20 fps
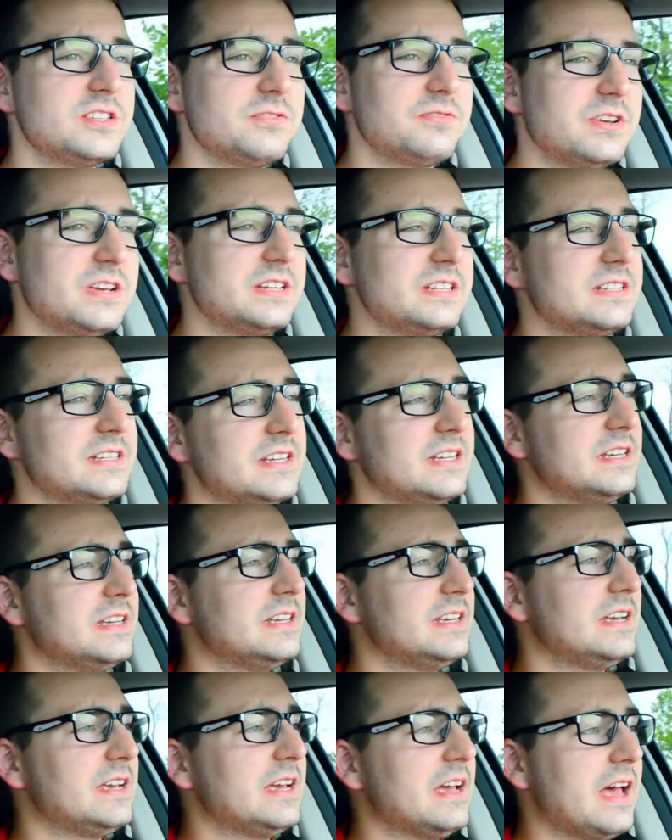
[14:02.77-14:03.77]
of it.
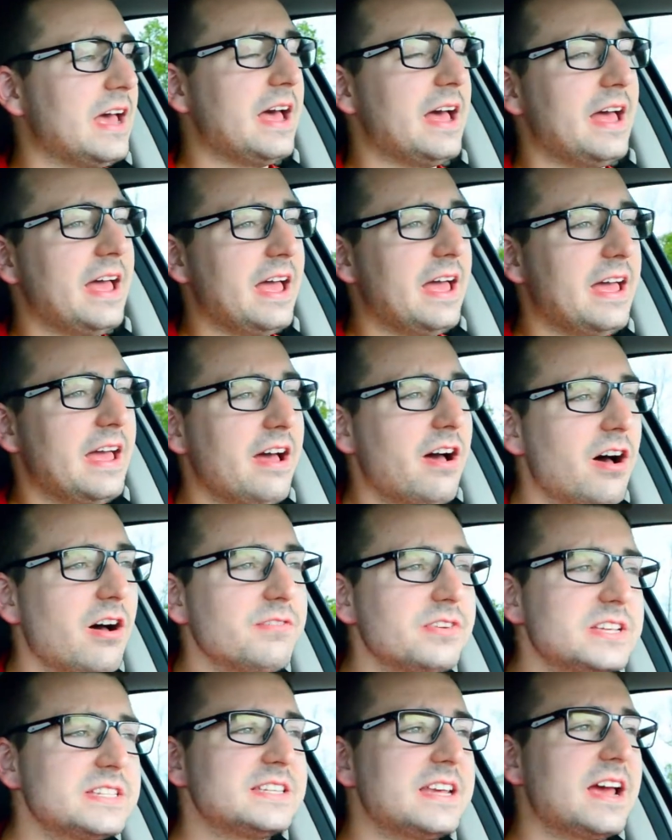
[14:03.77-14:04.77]

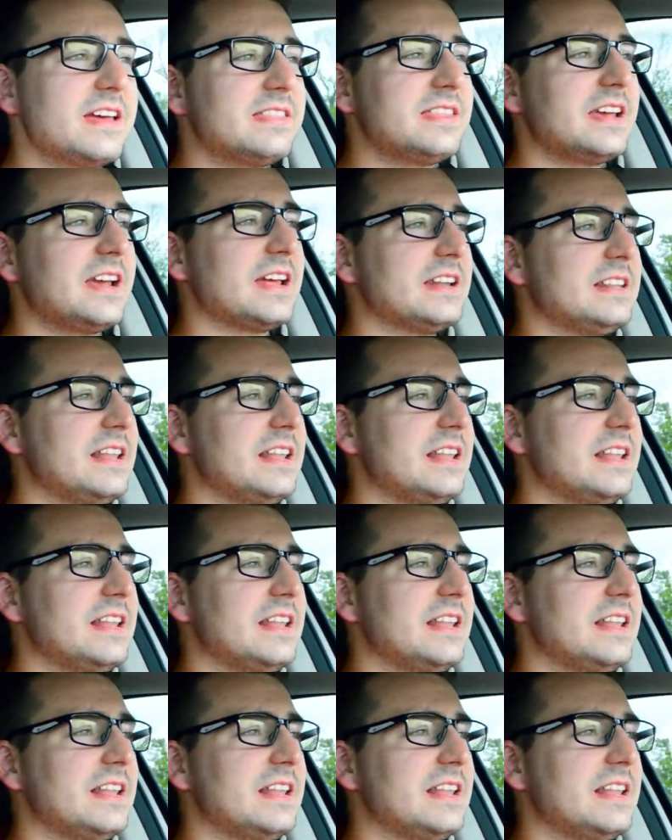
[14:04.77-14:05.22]
Obviously, I think I'd